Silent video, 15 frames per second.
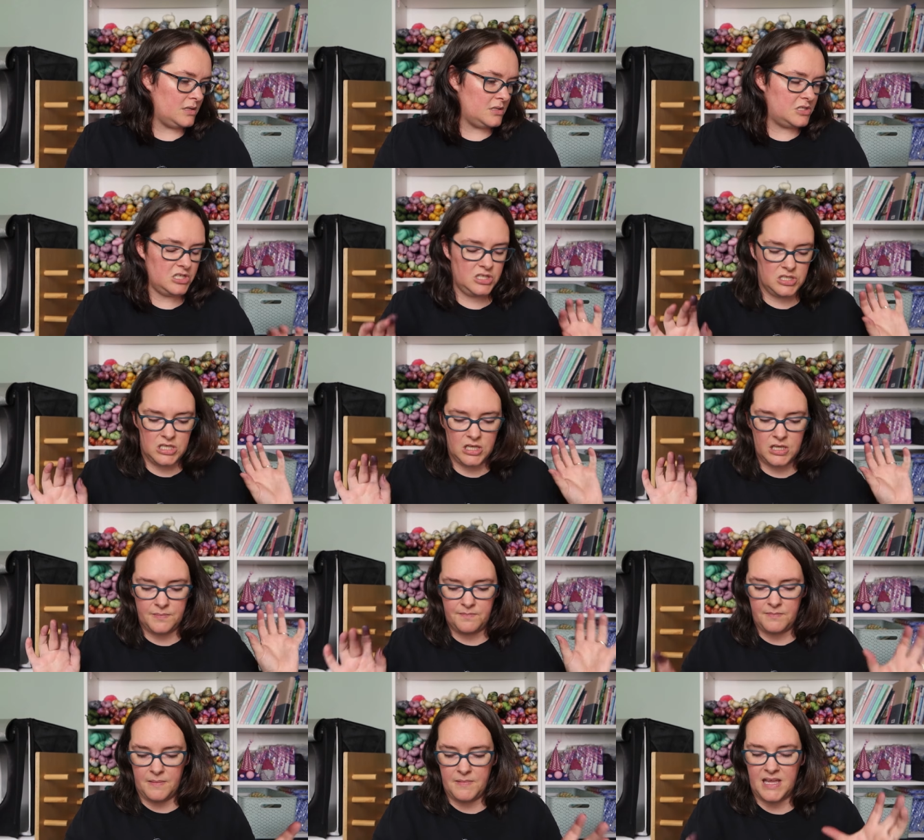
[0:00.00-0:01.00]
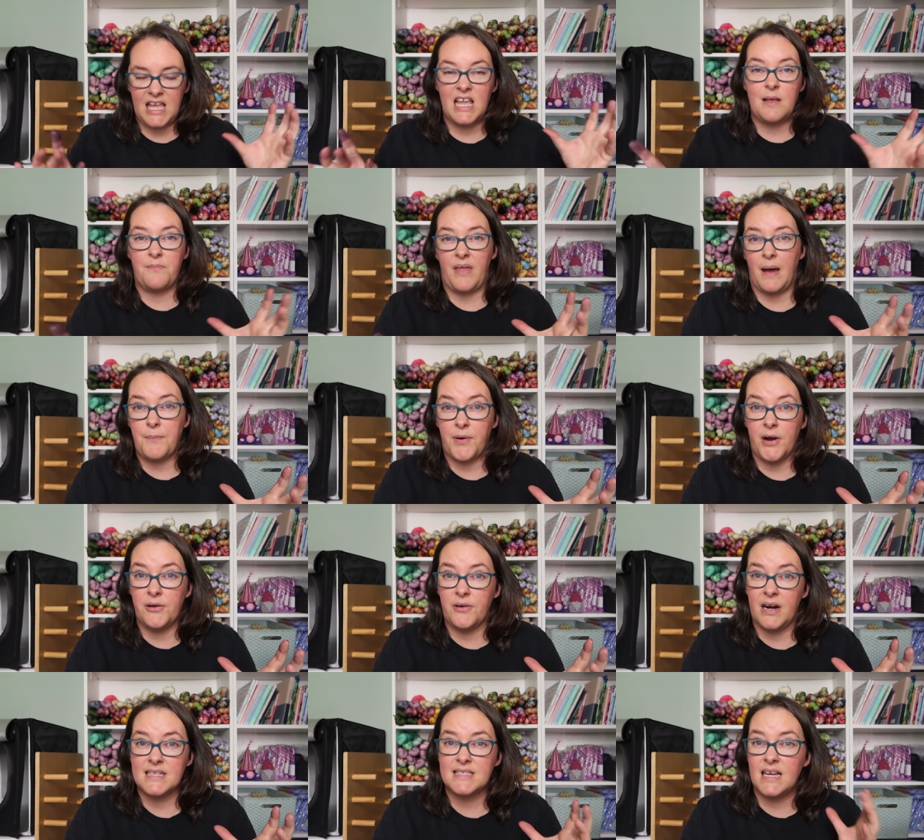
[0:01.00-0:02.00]
just to keep that
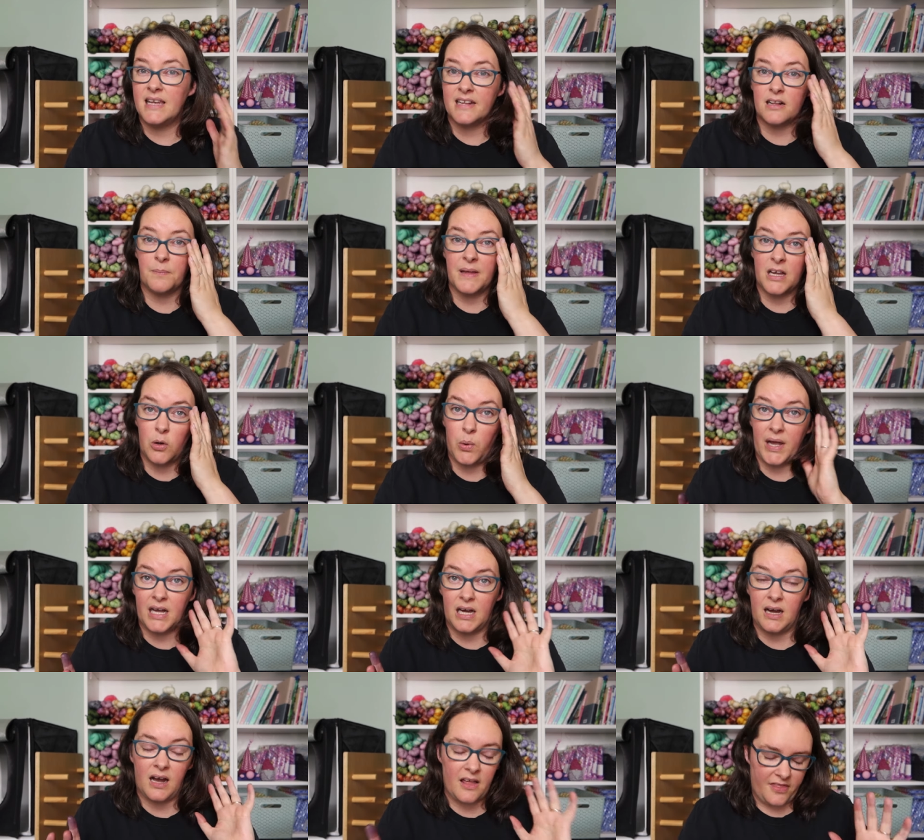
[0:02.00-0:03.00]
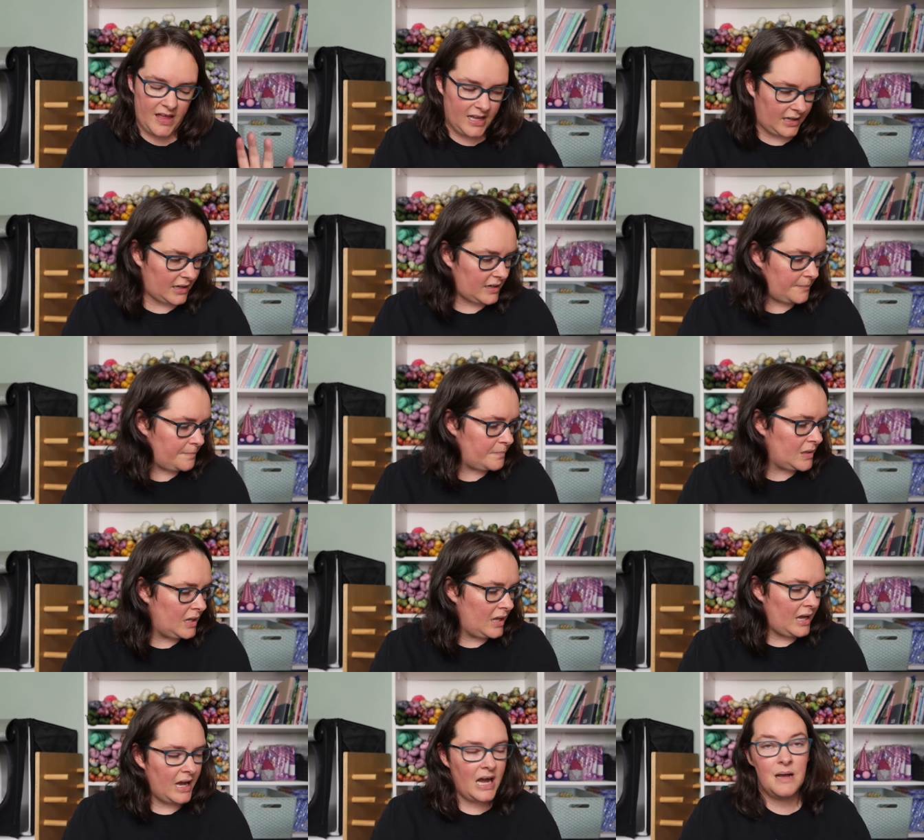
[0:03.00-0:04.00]
progress a little bit quicker, I think.
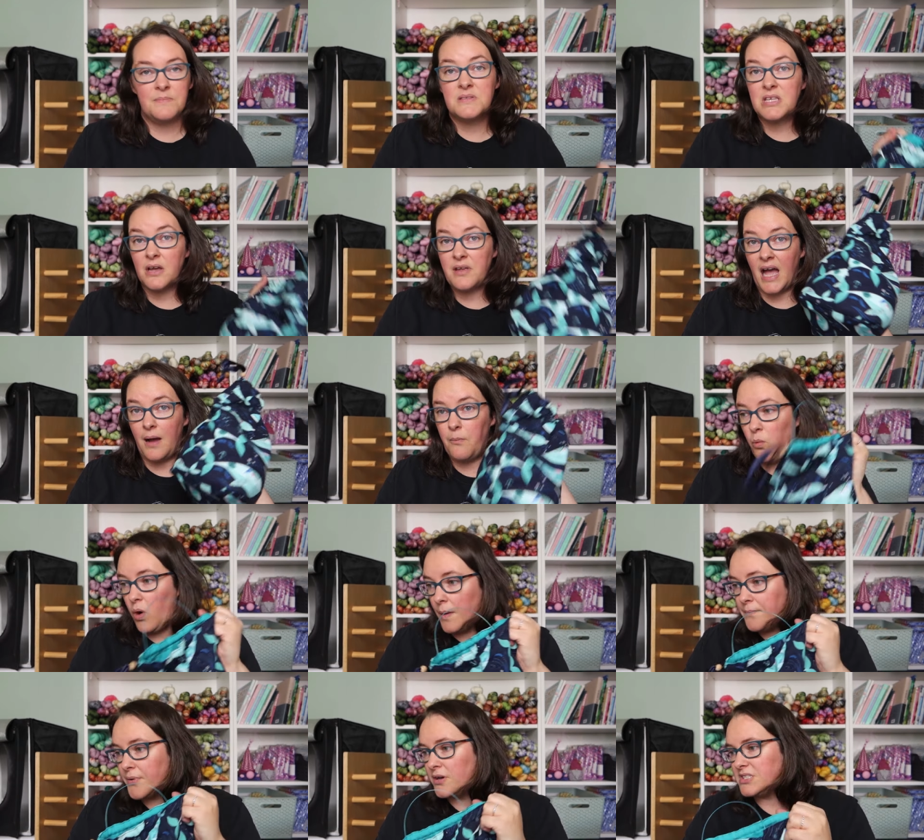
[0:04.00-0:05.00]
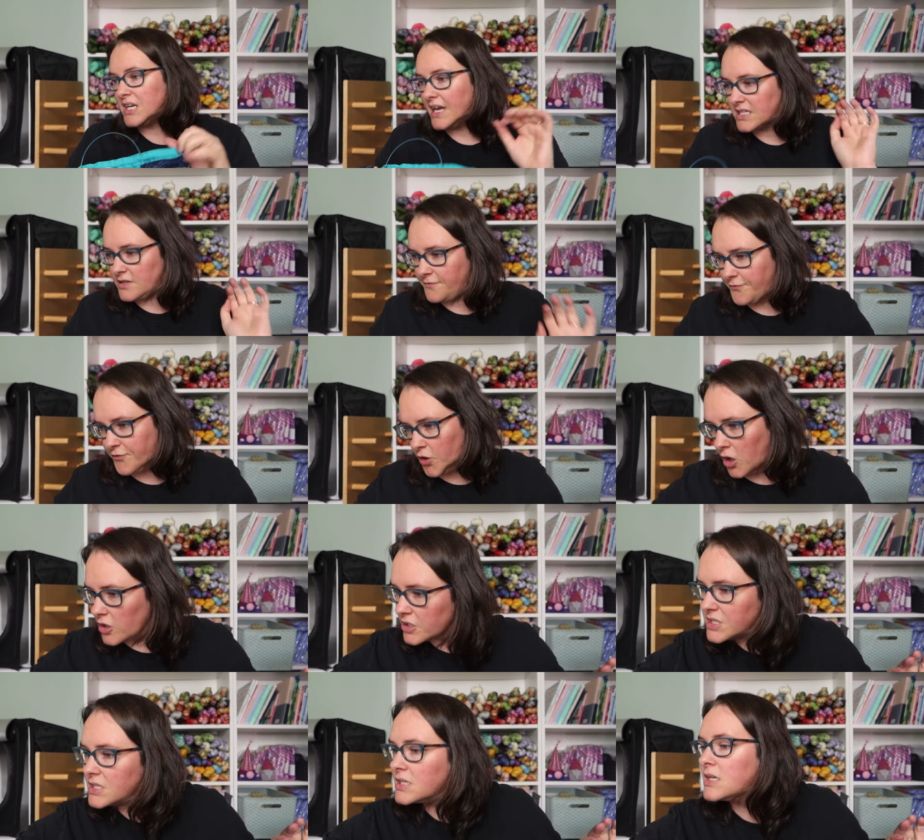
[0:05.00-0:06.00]
So yeah, one project
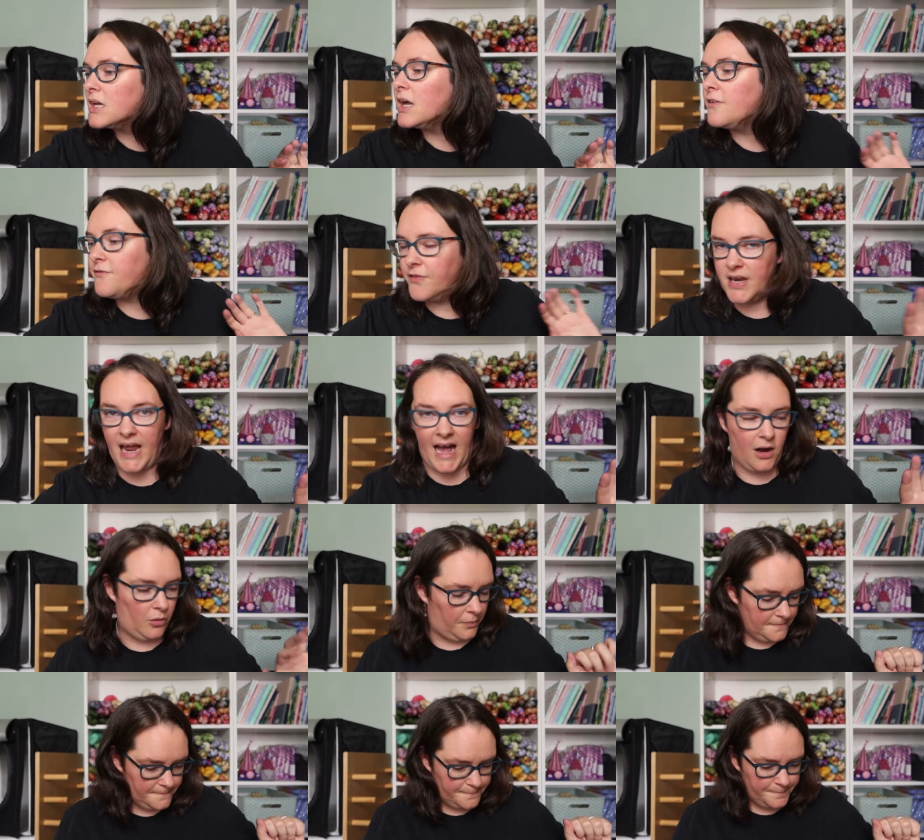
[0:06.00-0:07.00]
frogged for now.